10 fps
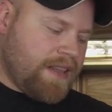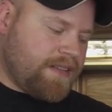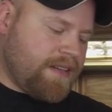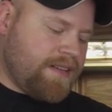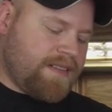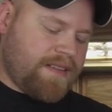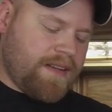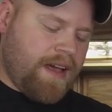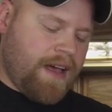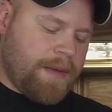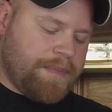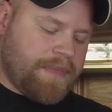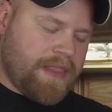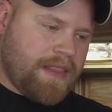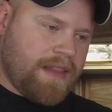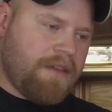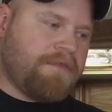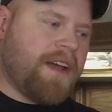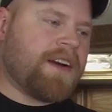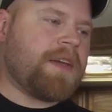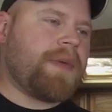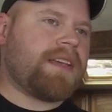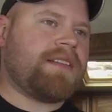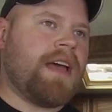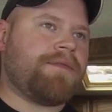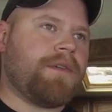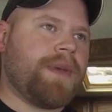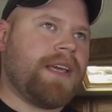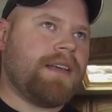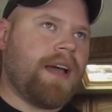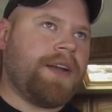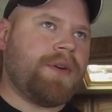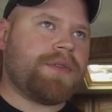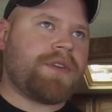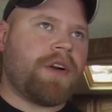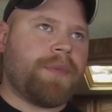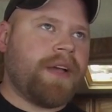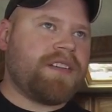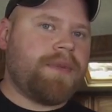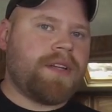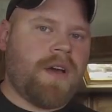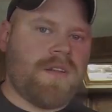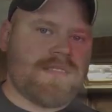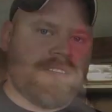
This is a very big step for me. I know Starbucks and McDonald's,